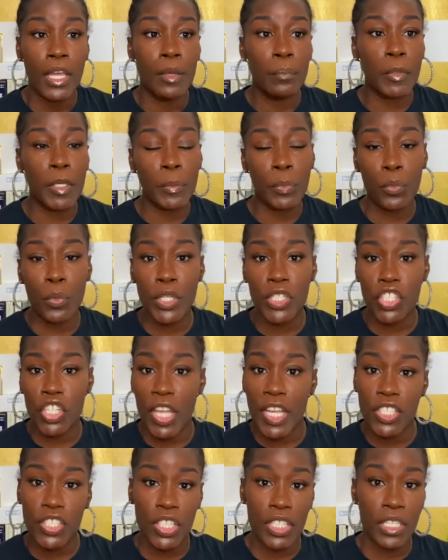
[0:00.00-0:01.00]
people were
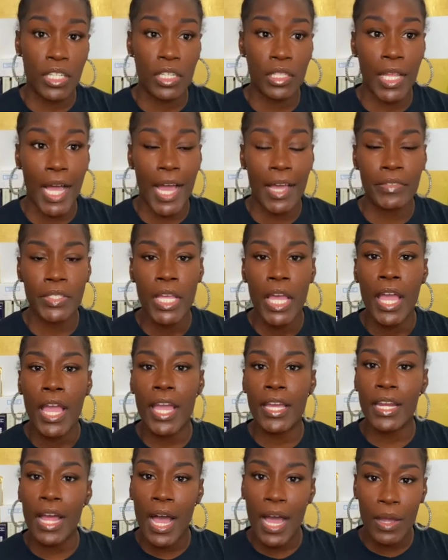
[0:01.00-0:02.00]
changing their lives,
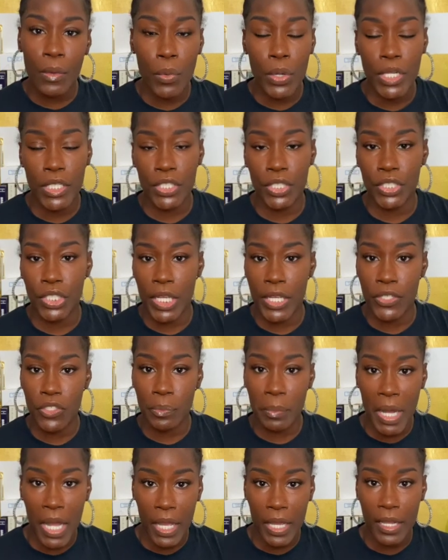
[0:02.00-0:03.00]
and I wanted to change
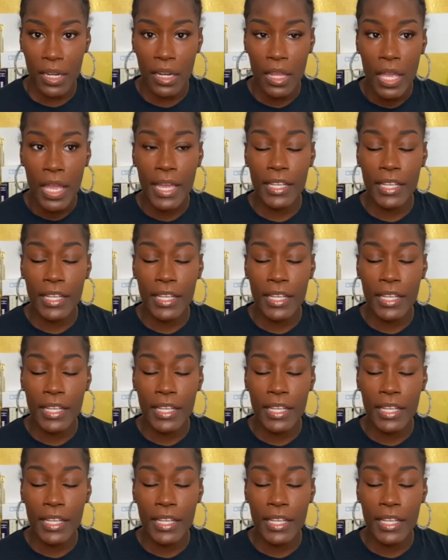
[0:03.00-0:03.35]
mine.